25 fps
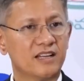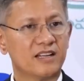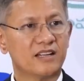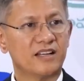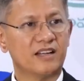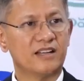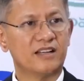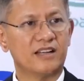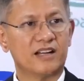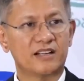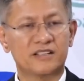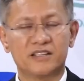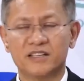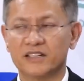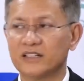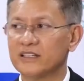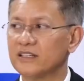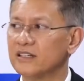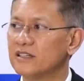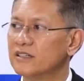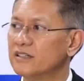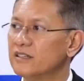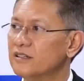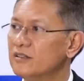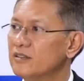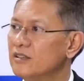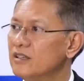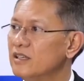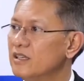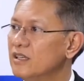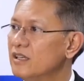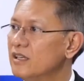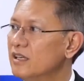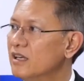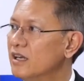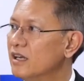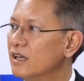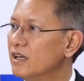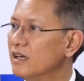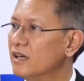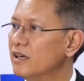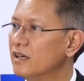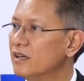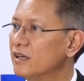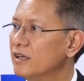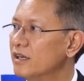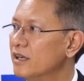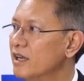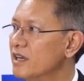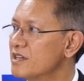conducting the
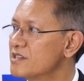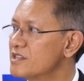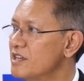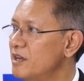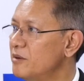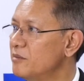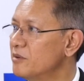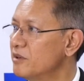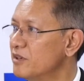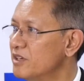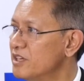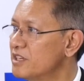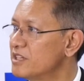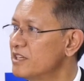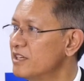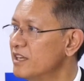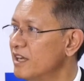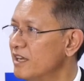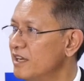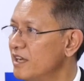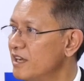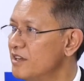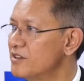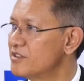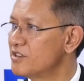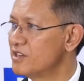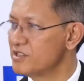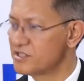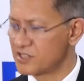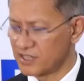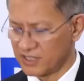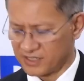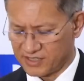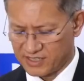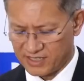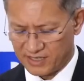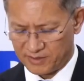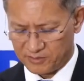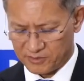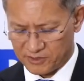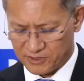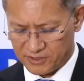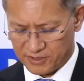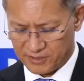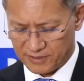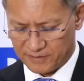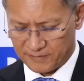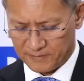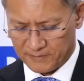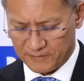written entrance
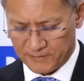exams.